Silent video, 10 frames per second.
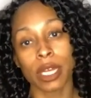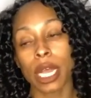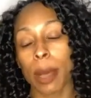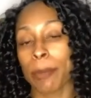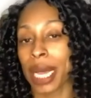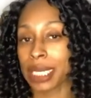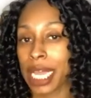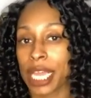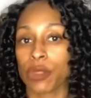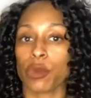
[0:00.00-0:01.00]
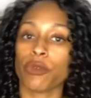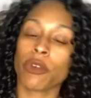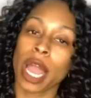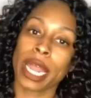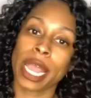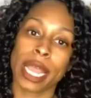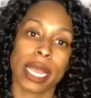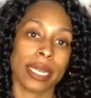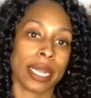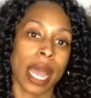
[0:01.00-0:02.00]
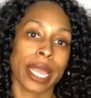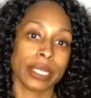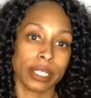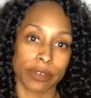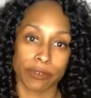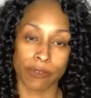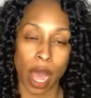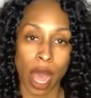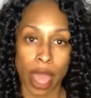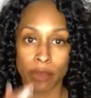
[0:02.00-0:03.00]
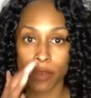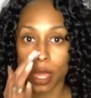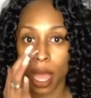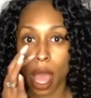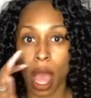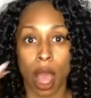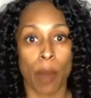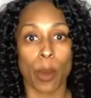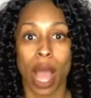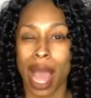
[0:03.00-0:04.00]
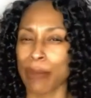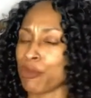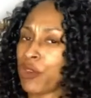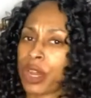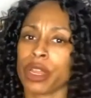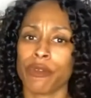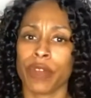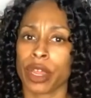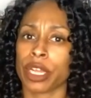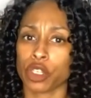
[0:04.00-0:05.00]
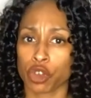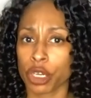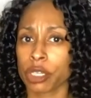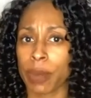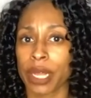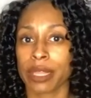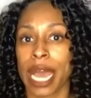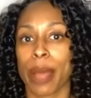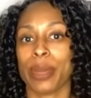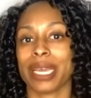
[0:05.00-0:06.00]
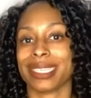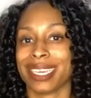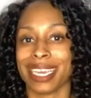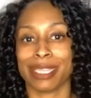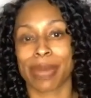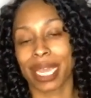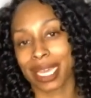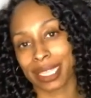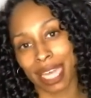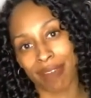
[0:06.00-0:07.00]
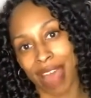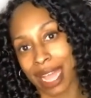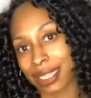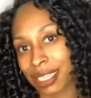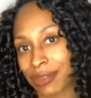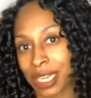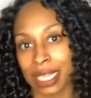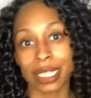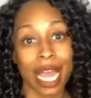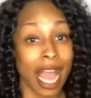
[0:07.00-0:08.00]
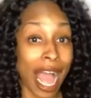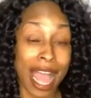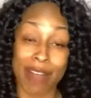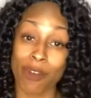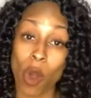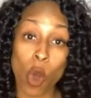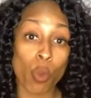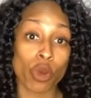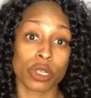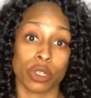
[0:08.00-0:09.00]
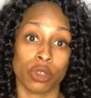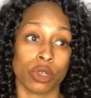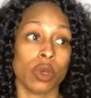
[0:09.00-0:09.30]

Monday through Friday, 9 to 5. I'm very, very strict about that because, again, my kids have activities, I have homework to do,